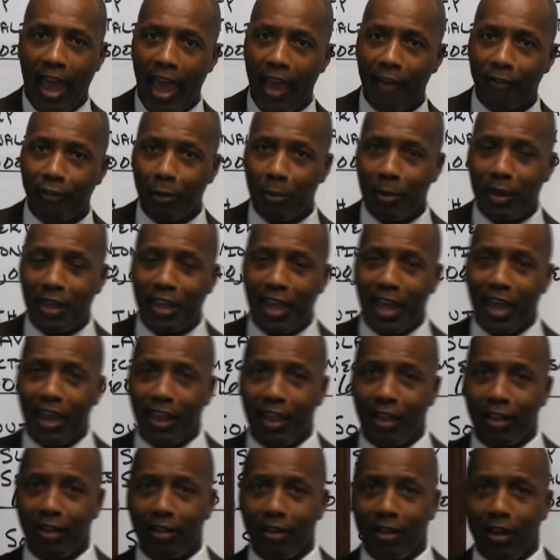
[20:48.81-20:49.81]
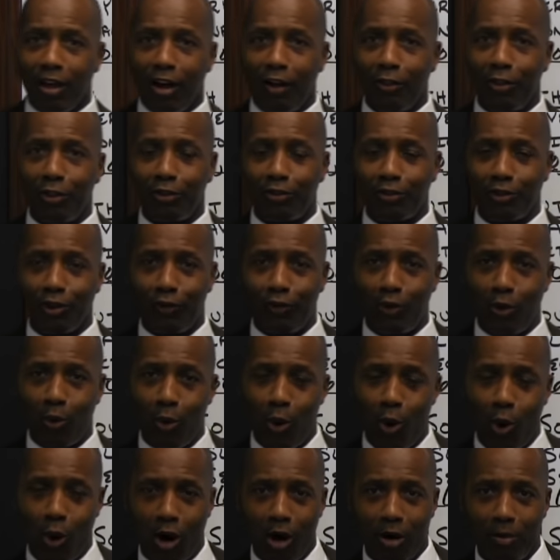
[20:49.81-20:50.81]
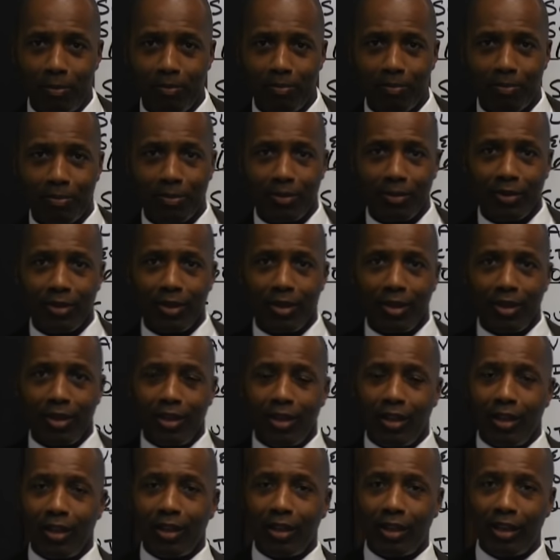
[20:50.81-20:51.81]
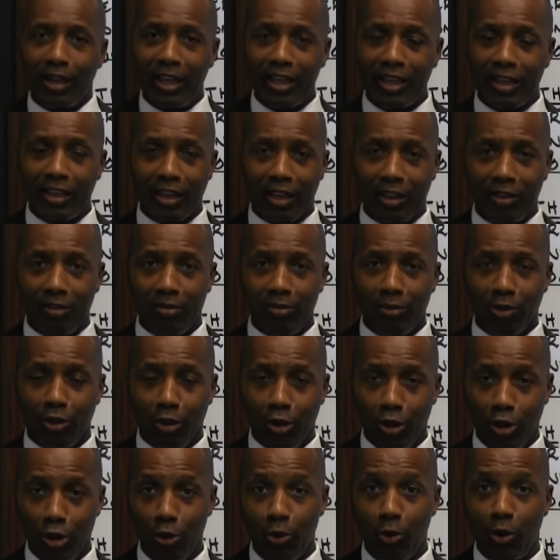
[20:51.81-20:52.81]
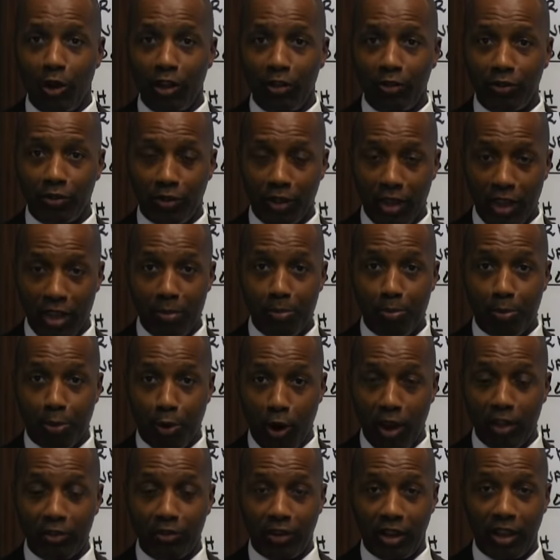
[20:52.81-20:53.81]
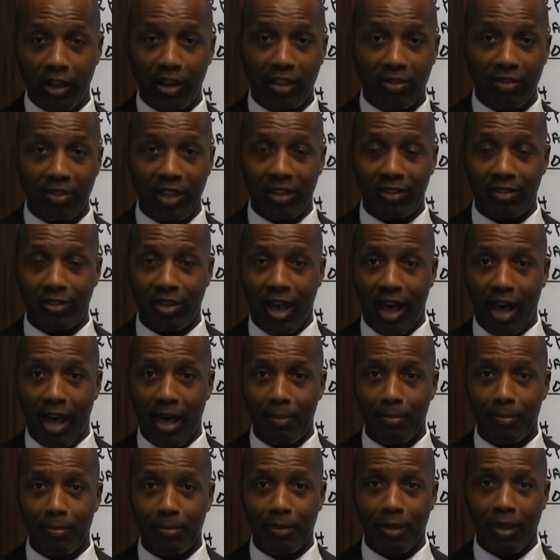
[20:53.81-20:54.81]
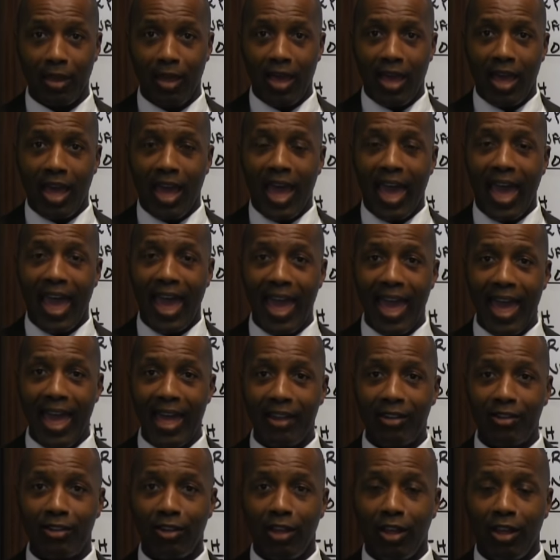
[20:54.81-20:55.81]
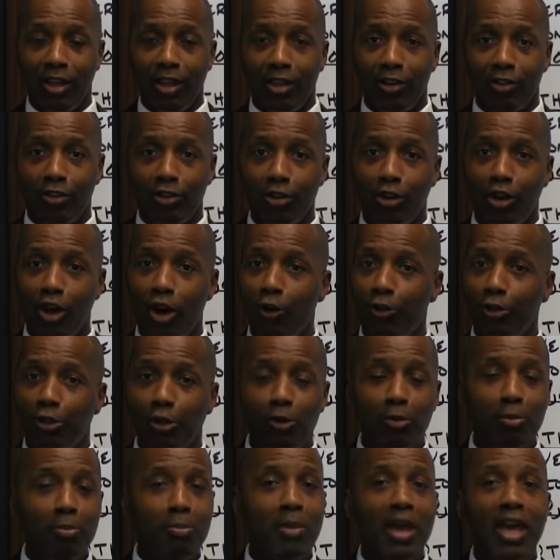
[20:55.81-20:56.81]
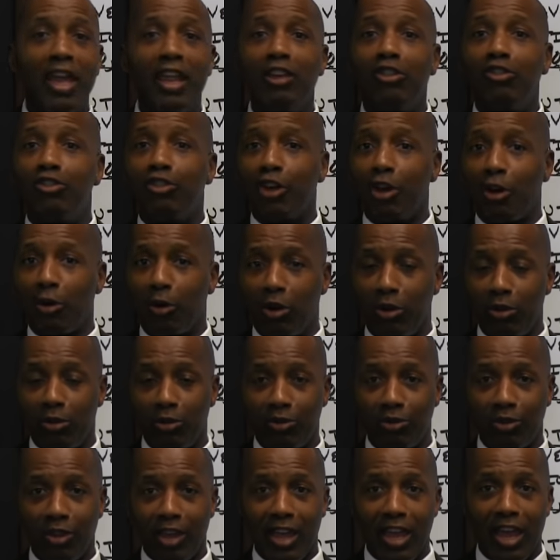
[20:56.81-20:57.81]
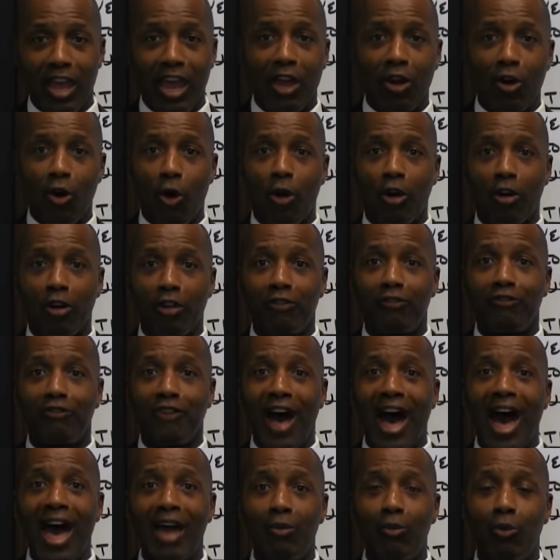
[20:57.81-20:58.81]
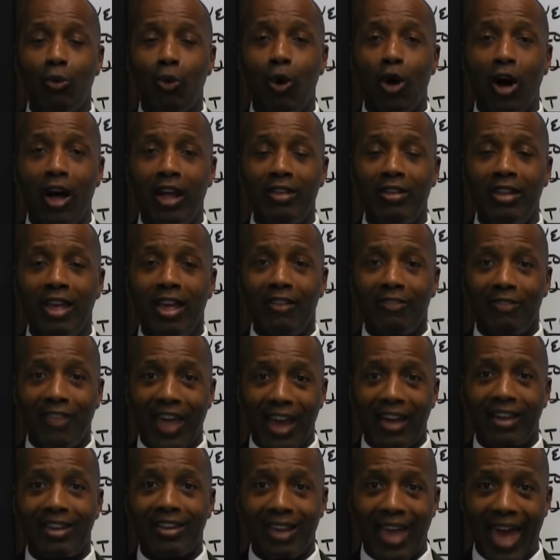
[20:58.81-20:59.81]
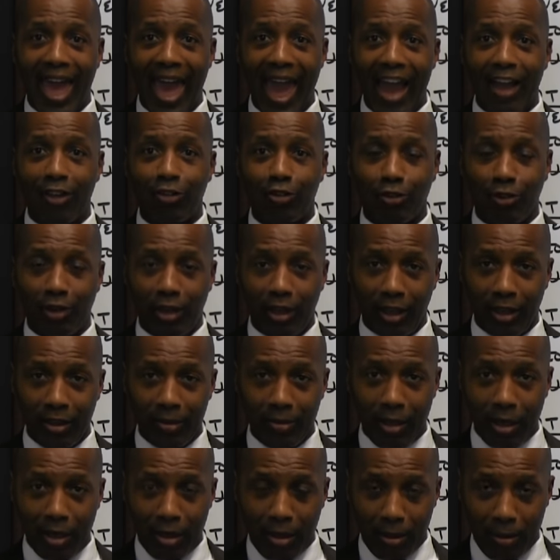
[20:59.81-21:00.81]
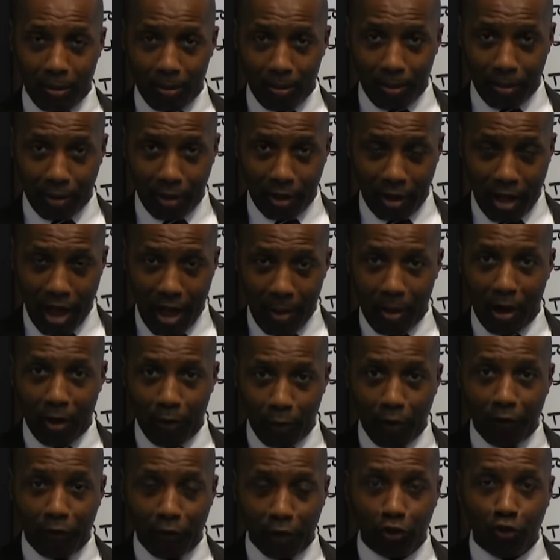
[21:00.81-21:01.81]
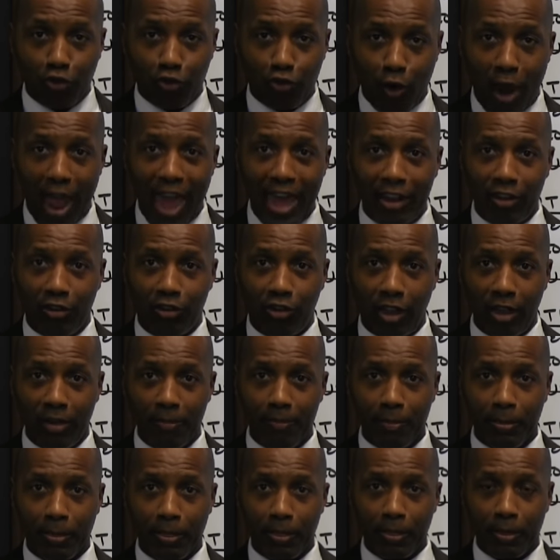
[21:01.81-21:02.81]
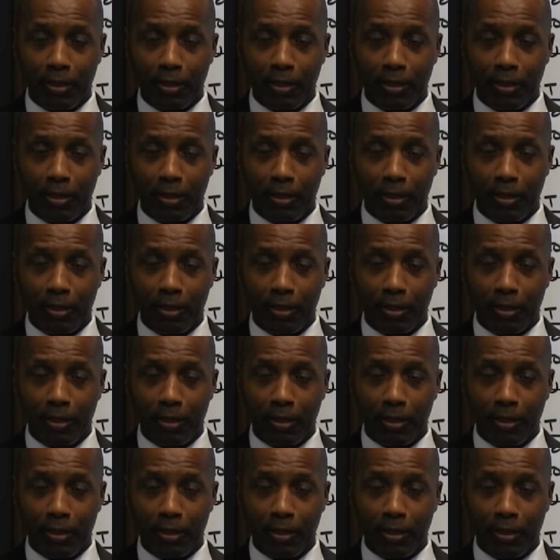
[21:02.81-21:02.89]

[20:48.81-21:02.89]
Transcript: At the beginning of the Civil War, Lincoln, who was the president at that time, had to go through many generals in order to find one that could actually come up with a strategy